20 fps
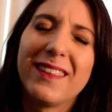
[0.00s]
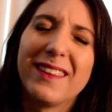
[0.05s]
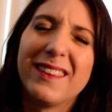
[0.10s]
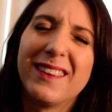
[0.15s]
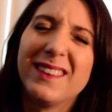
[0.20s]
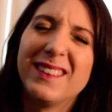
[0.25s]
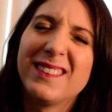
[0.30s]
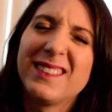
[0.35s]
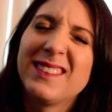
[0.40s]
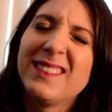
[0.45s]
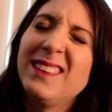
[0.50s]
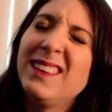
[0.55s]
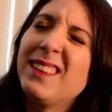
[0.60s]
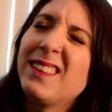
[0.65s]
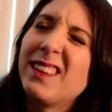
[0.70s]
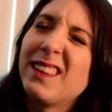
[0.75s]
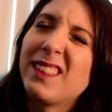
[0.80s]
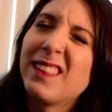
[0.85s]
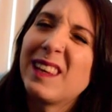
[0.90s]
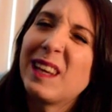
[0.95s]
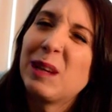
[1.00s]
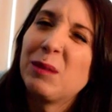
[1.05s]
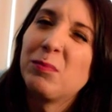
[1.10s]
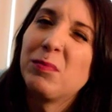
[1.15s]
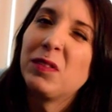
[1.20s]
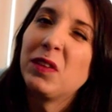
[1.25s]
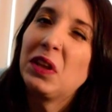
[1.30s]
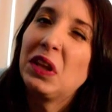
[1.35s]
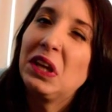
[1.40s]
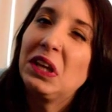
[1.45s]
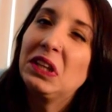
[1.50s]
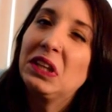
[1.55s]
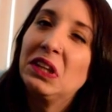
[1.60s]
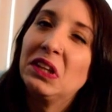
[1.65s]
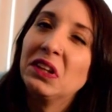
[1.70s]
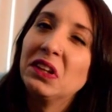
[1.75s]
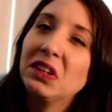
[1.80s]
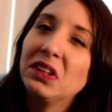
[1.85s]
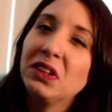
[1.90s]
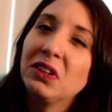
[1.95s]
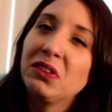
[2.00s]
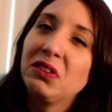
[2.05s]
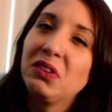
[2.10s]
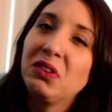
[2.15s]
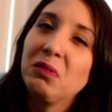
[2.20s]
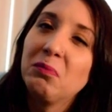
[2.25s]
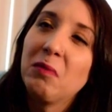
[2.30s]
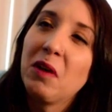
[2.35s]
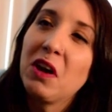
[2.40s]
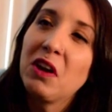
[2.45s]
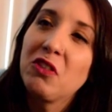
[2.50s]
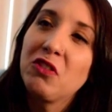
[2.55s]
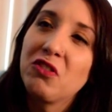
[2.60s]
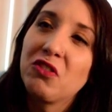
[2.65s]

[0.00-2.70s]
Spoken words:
and honestly, I think I played it a little too much,